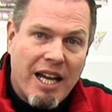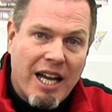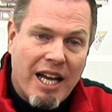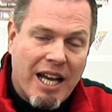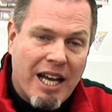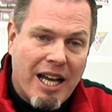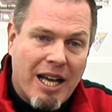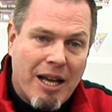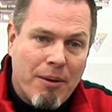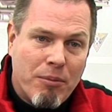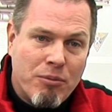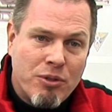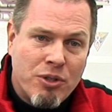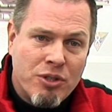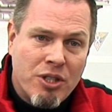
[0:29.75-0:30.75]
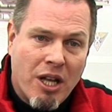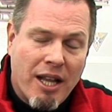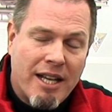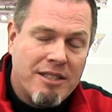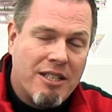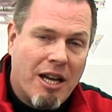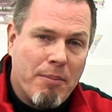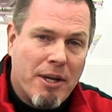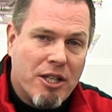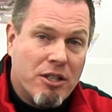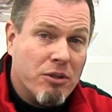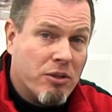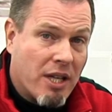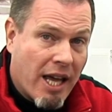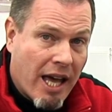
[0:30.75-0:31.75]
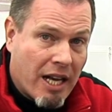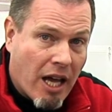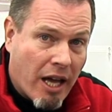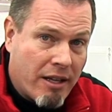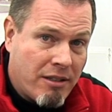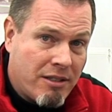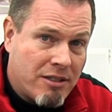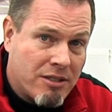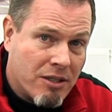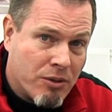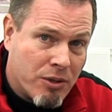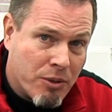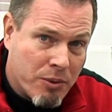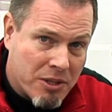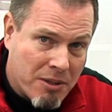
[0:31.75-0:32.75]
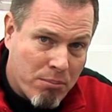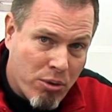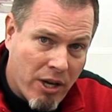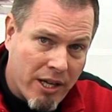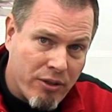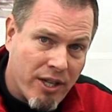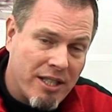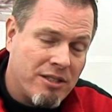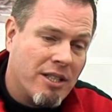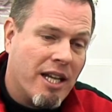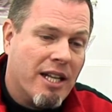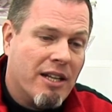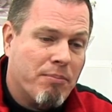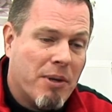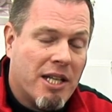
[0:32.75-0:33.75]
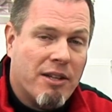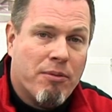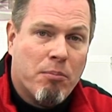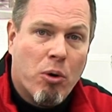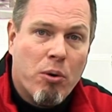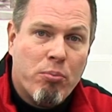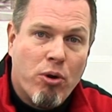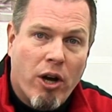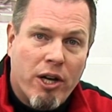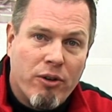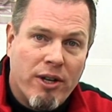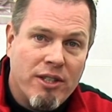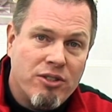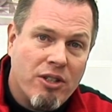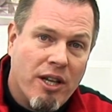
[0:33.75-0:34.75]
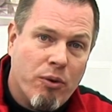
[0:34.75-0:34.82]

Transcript: You saw last time I glued the head on, so there was some progress, and I made even more progress.